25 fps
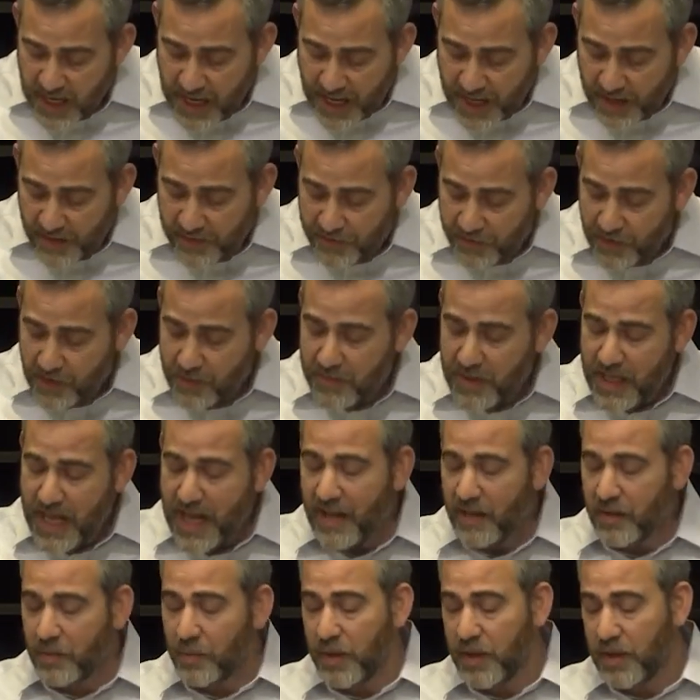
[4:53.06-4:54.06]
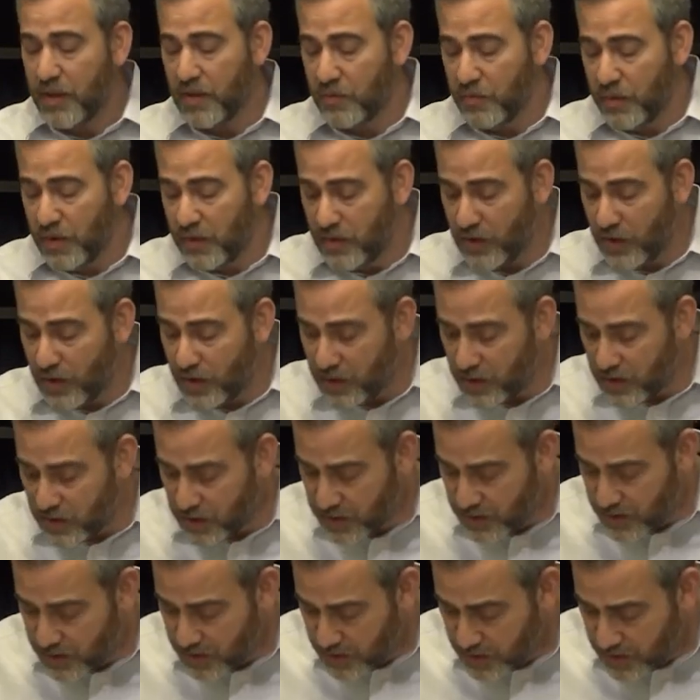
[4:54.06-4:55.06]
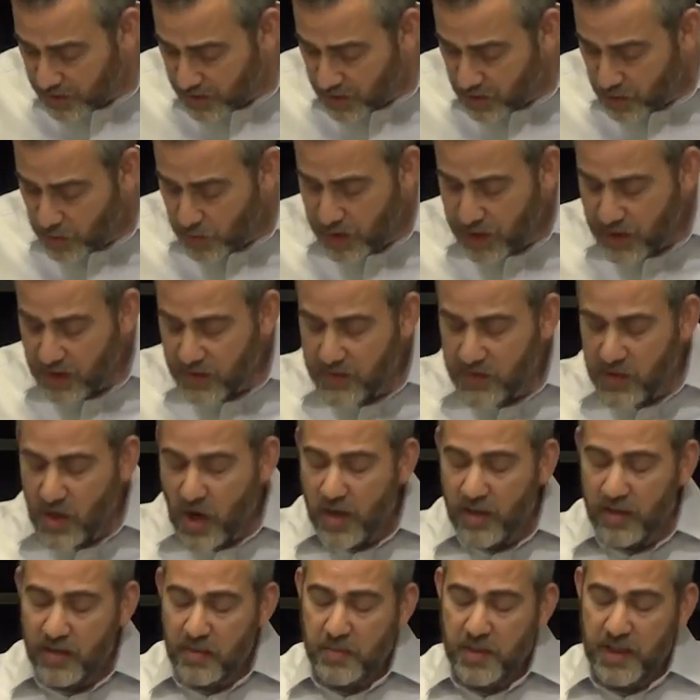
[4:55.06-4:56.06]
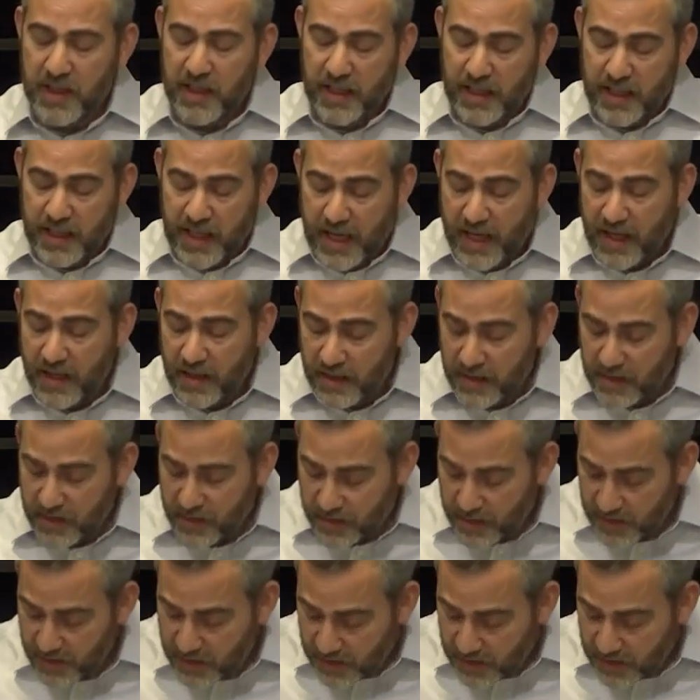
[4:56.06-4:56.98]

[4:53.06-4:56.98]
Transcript: And from that we can return, we can start to begin again